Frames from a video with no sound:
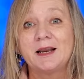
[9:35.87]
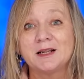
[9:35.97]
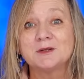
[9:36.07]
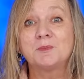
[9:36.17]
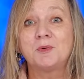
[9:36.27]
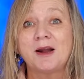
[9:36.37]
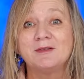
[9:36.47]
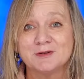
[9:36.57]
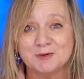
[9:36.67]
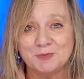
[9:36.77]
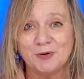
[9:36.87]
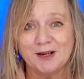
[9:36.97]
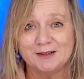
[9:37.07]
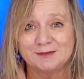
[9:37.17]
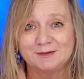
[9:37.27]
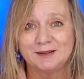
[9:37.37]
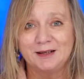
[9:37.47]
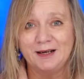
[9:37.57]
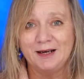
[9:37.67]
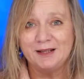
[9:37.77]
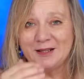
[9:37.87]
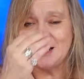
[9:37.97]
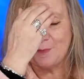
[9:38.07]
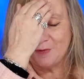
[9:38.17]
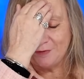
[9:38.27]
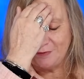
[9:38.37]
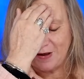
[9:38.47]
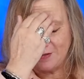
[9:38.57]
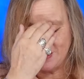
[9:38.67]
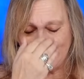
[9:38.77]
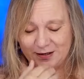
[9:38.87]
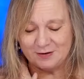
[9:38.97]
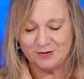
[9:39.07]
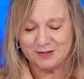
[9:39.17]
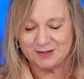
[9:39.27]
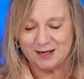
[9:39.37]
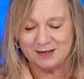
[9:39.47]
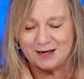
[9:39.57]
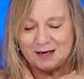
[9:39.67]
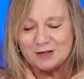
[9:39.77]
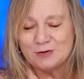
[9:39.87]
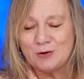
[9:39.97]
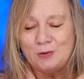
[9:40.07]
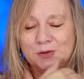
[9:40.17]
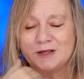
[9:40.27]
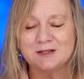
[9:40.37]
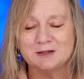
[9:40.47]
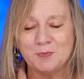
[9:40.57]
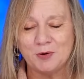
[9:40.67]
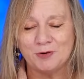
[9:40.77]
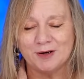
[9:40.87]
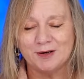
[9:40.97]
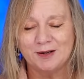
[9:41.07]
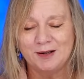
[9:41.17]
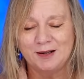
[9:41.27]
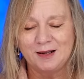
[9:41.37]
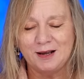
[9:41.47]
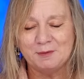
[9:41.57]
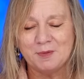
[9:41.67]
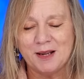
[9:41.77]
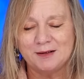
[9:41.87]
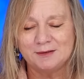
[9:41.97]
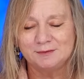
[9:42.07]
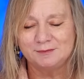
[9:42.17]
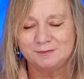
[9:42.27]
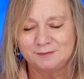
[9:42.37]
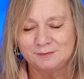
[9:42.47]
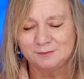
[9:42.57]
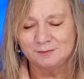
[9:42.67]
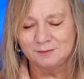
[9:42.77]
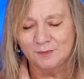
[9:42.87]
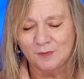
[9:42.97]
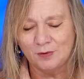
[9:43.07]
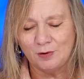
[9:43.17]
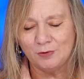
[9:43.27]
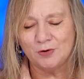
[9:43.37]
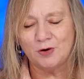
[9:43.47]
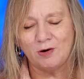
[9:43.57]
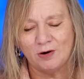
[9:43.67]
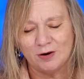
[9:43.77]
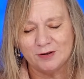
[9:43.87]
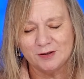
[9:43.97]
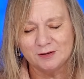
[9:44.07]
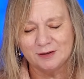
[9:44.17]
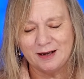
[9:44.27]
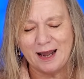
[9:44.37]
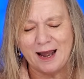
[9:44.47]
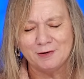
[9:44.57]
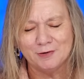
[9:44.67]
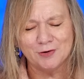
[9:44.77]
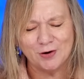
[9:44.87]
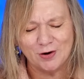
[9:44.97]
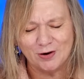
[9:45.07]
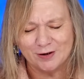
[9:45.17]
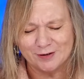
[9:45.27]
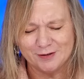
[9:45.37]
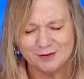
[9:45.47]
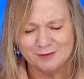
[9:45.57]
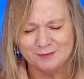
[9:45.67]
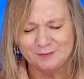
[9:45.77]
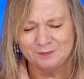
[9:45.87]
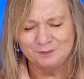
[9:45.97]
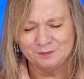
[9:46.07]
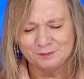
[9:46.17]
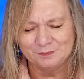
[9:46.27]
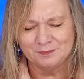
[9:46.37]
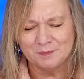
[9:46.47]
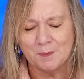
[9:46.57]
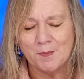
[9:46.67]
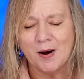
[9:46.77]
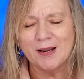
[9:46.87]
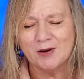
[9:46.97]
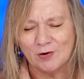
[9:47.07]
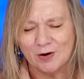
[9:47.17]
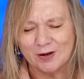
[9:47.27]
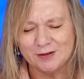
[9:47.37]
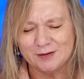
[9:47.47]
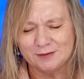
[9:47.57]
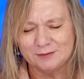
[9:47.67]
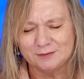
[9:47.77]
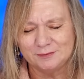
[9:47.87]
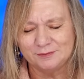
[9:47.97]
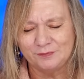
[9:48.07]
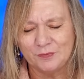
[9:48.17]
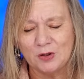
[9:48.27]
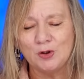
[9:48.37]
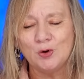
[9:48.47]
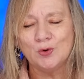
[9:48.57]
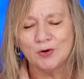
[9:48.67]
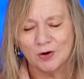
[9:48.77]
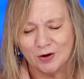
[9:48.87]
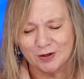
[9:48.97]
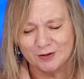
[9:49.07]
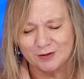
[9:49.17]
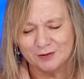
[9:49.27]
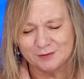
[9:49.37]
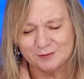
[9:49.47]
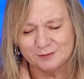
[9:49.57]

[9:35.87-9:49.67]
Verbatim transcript: Let us pray this morning. In the name of the Father, and of the Son, and of the Holy Spirit. Amen. O oh God, our God, my God, your God.